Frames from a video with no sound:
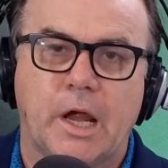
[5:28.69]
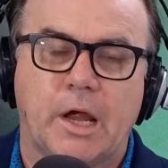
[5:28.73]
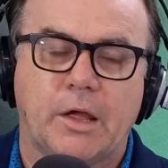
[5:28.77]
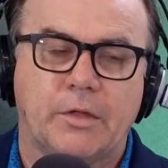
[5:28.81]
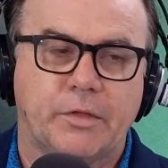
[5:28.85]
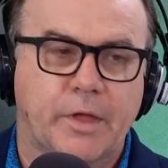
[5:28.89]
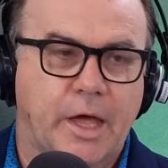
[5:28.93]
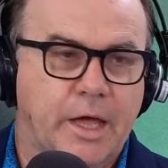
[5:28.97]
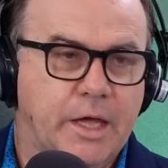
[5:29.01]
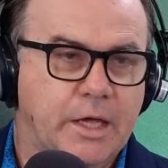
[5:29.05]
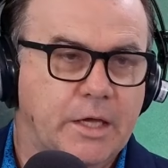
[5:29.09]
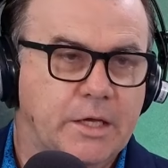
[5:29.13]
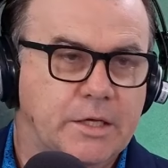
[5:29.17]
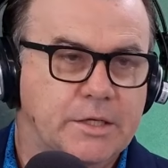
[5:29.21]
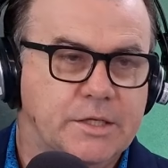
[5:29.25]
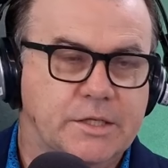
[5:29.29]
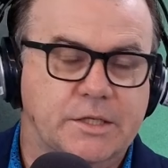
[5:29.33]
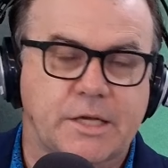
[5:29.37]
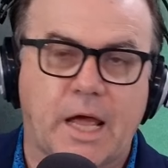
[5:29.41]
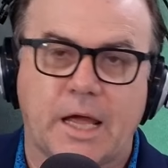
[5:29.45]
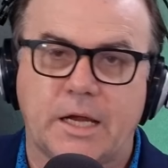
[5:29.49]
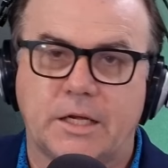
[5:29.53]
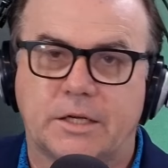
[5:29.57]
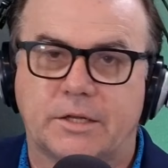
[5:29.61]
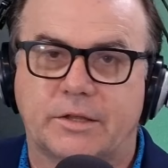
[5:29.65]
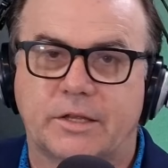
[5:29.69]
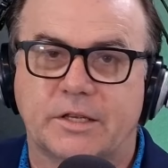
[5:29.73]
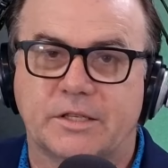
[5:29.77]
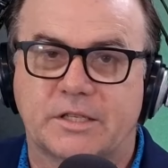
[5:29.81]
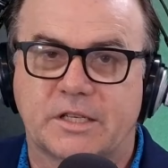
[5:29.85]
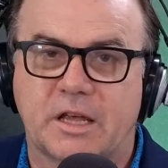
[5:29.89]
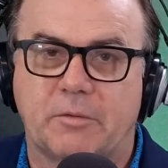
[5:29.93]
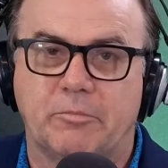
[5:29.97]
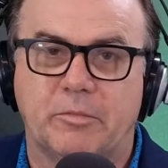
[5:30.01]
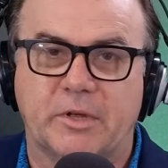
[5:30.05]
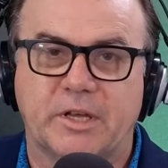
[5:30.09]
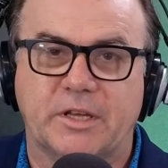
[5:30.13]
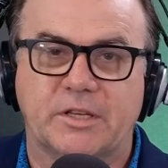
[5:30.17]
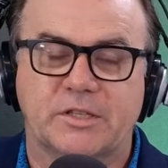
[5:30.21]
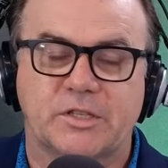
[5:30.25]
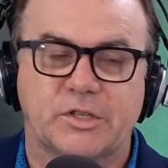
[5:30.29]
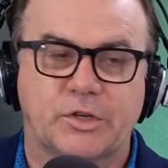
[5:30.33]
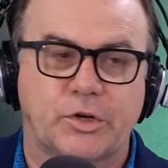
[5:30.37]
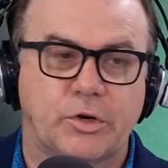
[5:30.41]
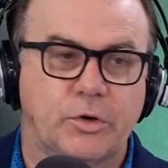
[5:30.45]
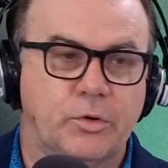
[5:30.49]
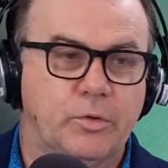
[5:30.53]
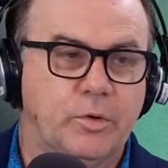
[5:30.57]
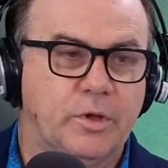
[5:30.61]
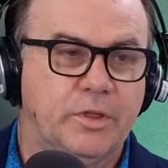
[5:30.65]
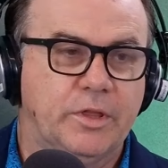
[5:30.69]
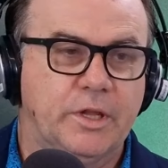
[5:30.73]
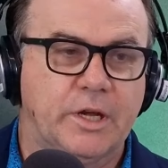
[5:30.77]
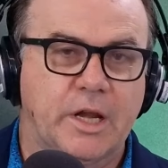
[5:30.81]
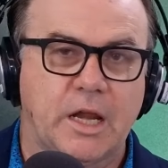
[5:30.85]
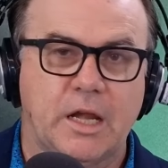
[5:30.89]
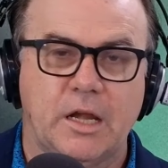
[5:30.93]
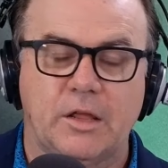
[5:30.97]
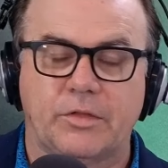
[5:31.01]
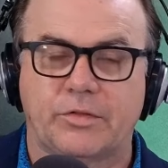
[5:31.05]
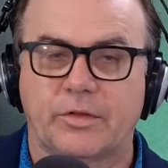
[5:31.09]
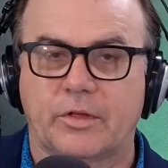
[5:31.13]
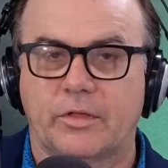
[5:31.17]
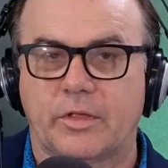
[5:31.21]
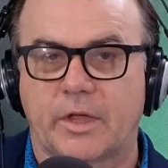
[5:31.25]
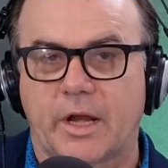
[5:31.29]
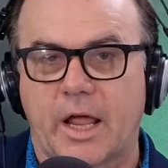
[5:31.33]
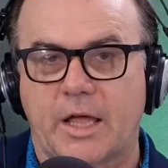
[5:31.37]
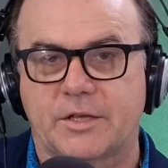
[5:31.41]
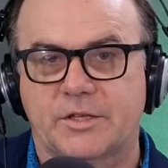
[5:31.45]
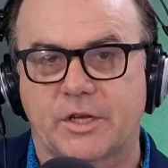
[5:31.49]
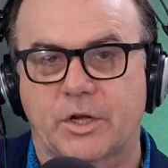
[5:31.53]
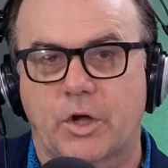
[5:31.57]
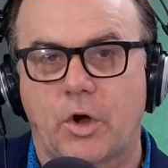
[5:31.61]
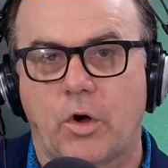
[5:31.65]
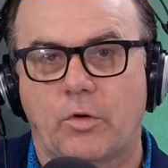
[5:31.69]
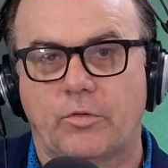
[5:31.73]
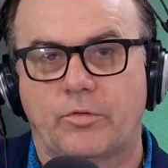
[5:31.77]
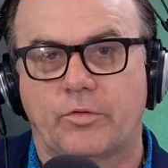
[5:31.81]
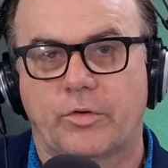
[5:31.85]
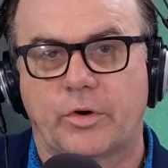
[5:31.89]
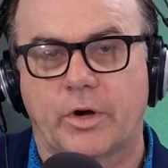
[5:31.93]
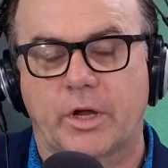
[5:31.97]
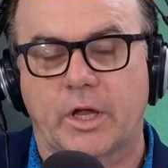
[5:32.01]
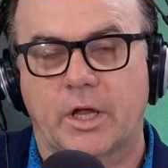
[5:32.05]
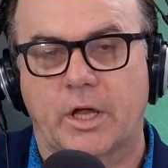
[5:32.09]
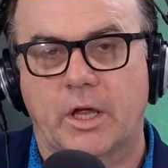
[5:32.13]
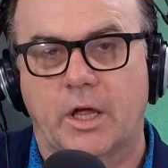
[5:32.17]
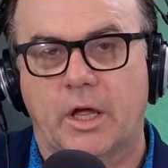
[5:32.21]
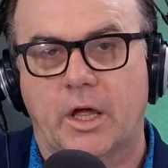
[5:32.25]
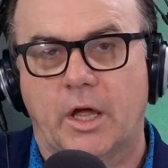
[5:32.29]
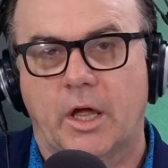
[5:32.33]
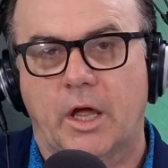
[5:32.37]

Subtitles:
They state that something is true and that anything that has a contrary